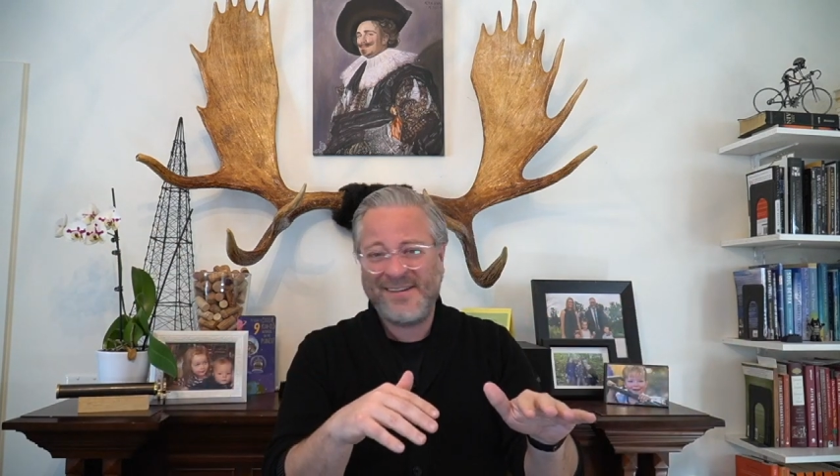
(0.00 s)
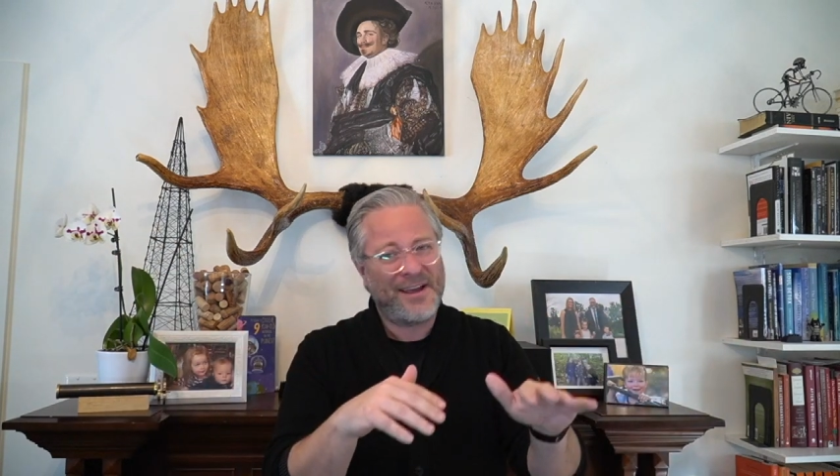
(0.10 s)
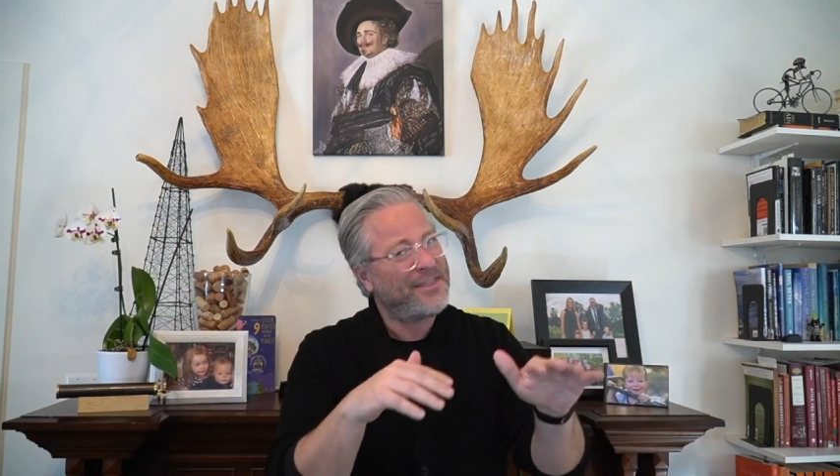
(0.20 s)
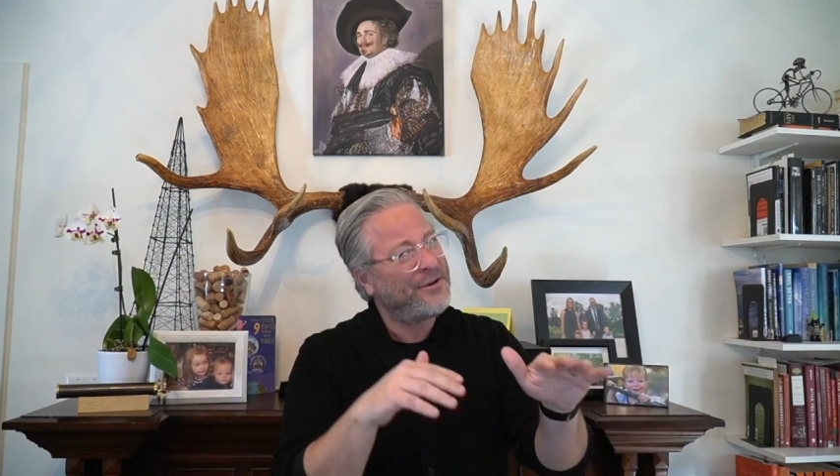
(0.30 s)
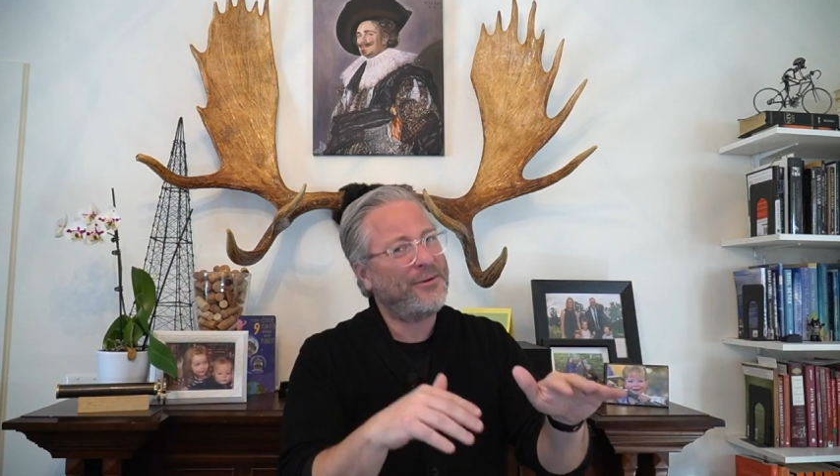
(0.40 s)
I
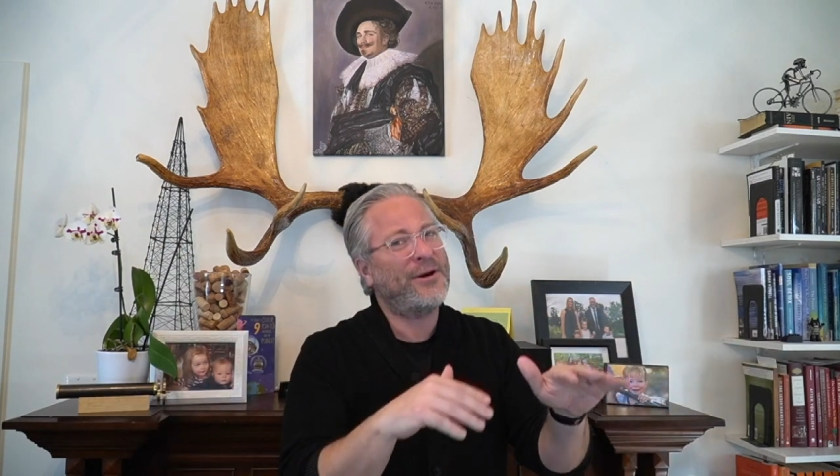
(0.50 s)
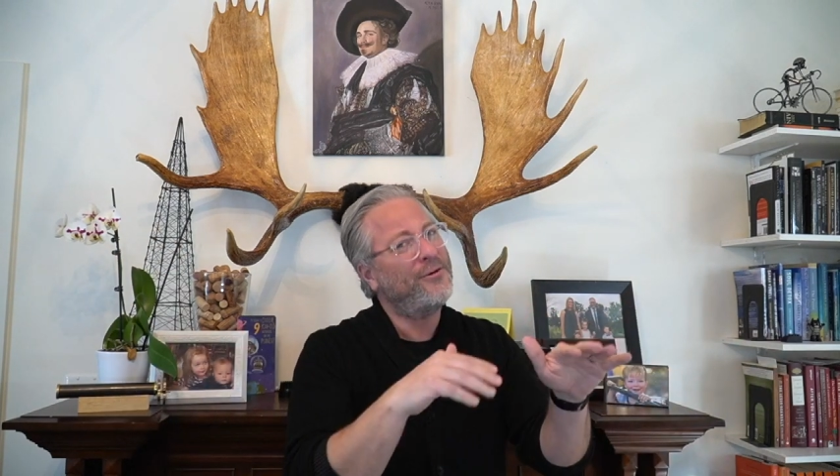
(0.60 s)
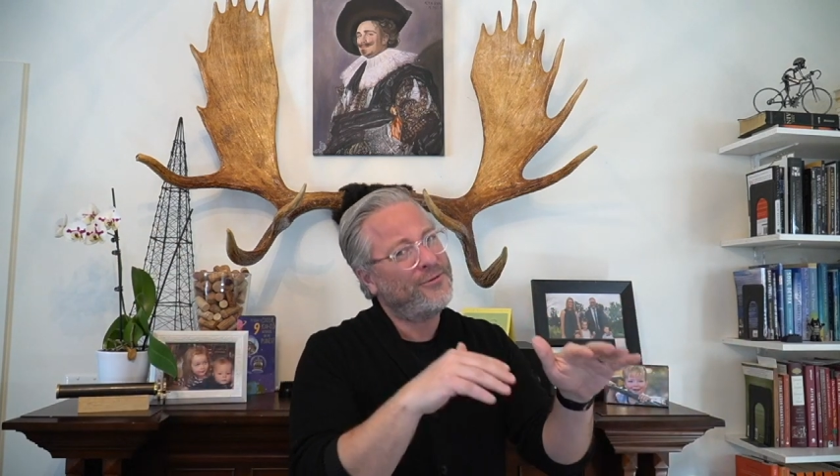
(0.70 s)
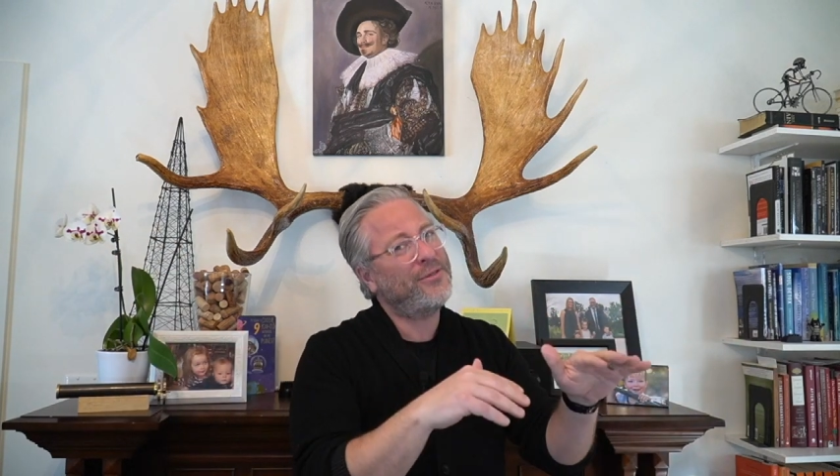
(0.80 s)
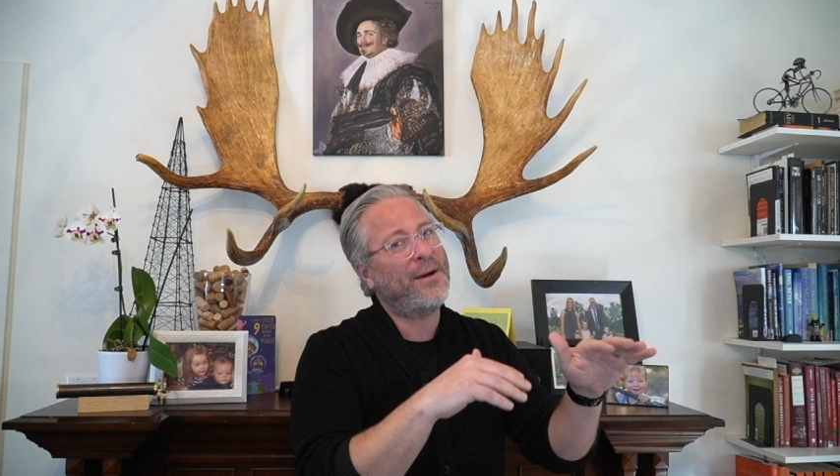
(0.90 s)
think we all
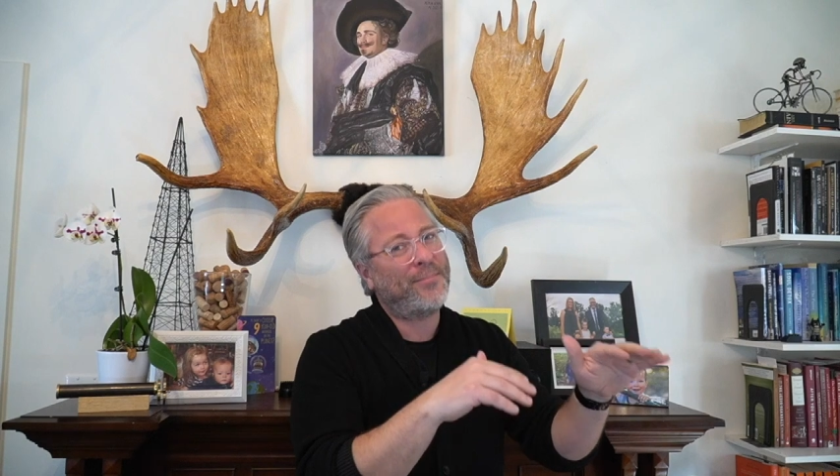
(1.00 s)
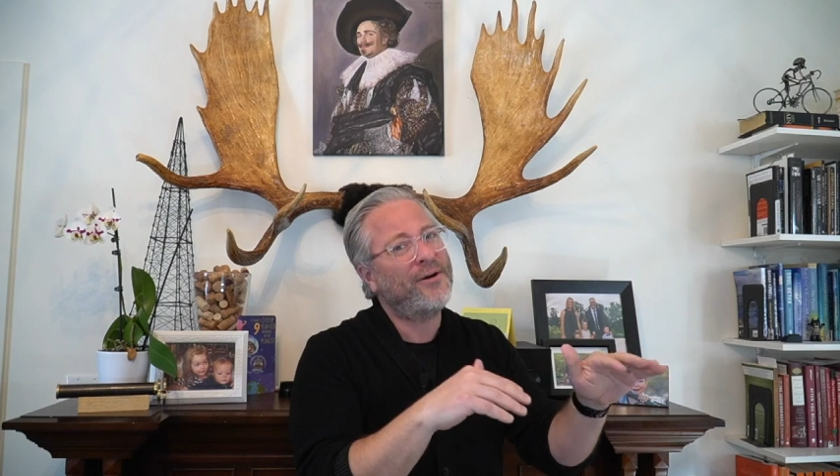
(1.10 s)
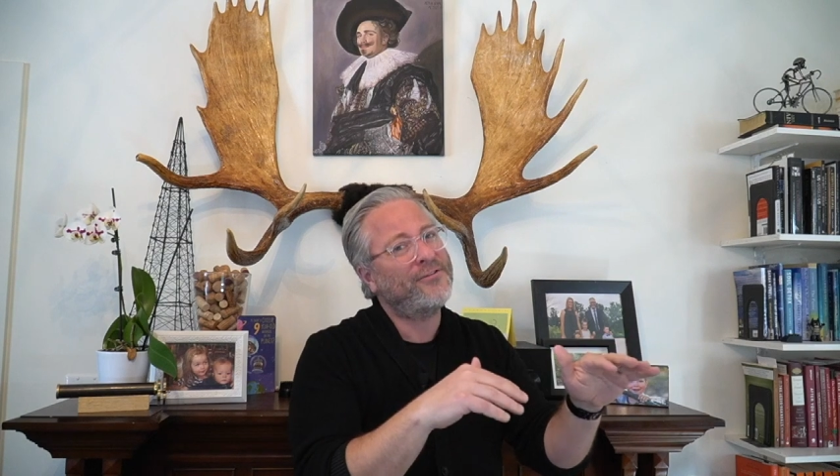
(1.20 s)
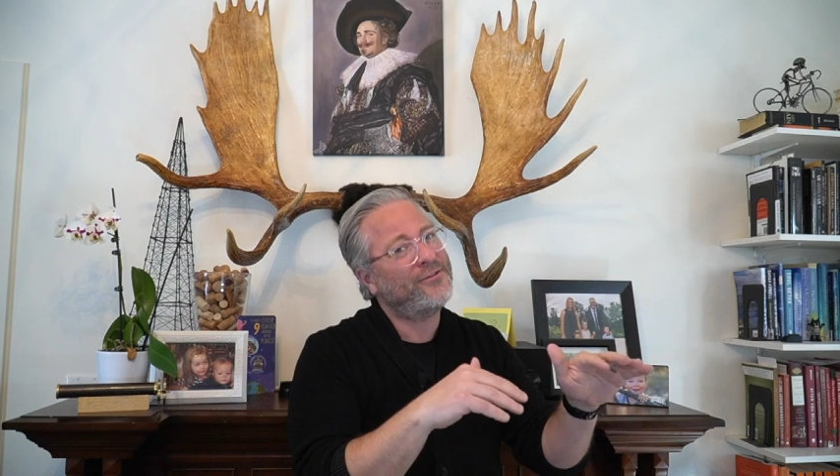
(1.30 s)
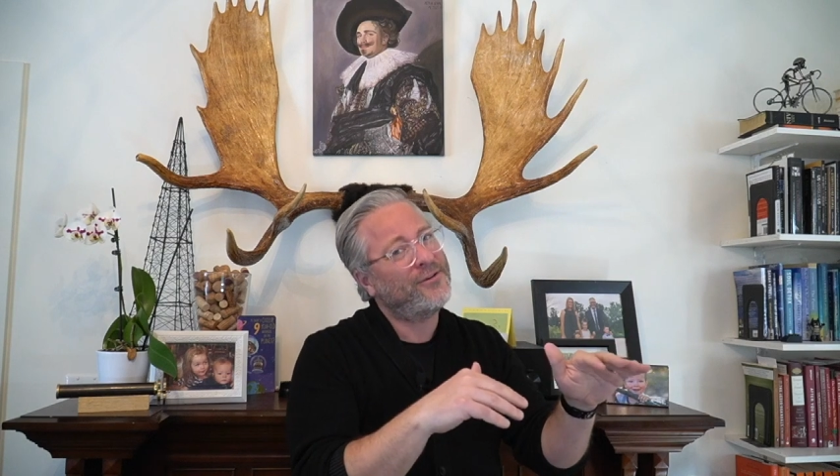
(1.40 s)
know that
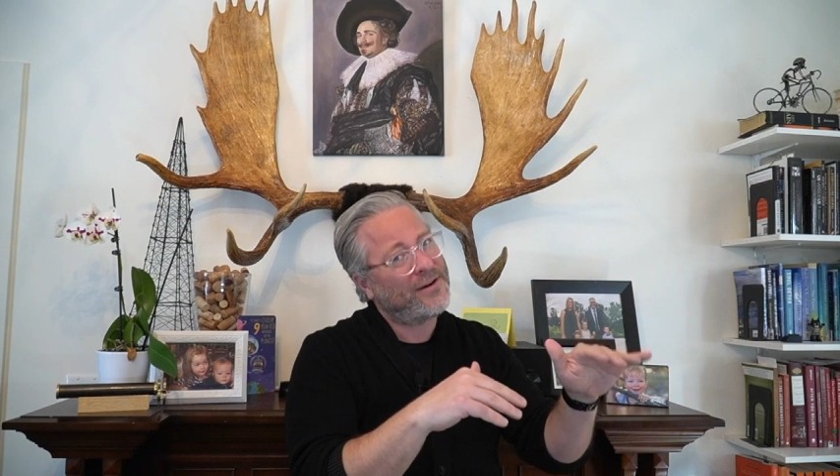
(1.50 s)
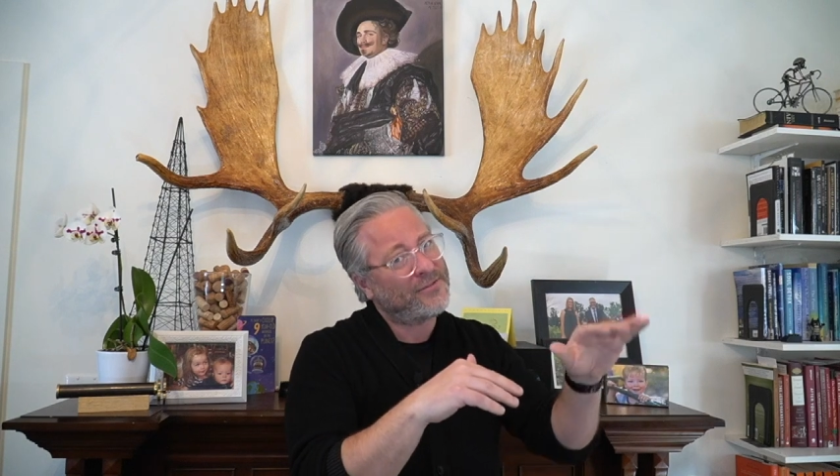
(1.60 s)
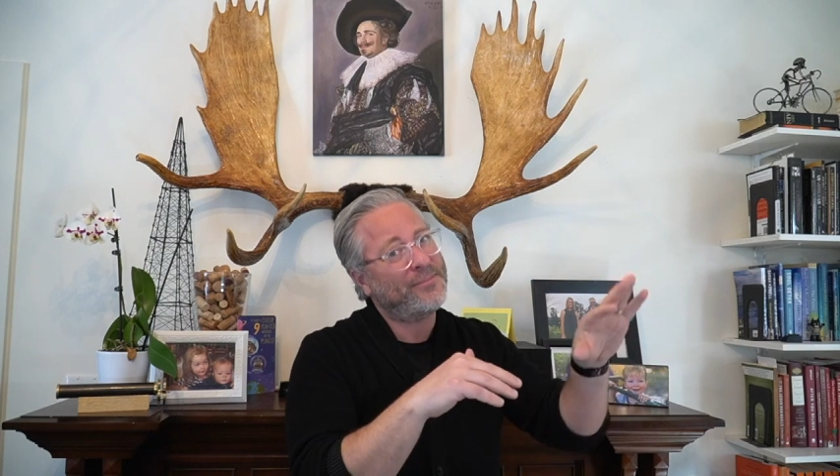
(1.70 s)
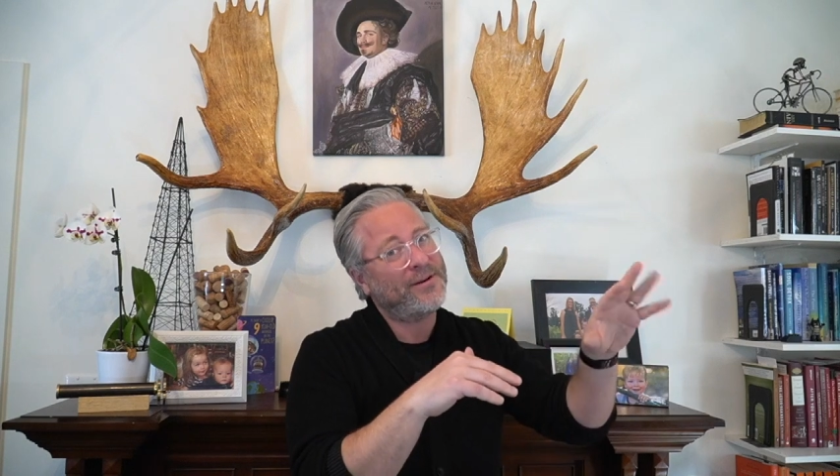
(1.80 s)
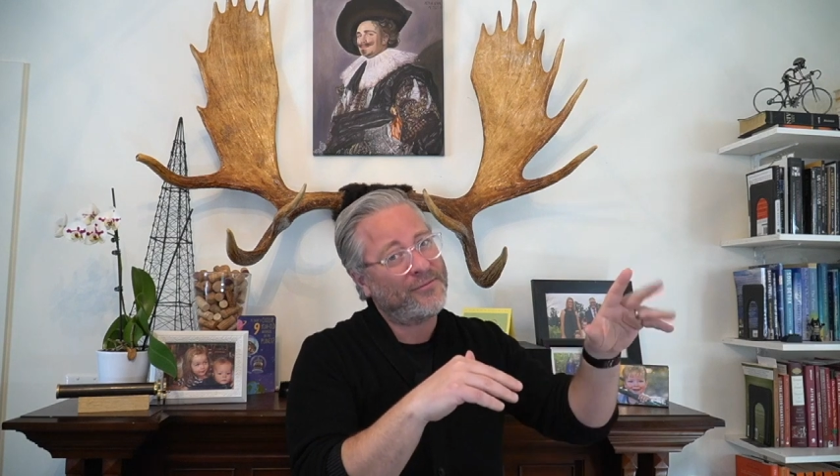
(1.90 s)
person who has a
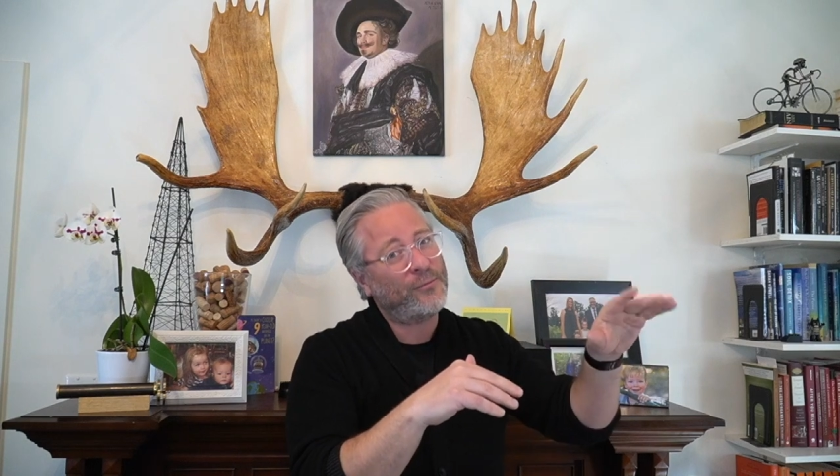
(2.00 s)
bit of a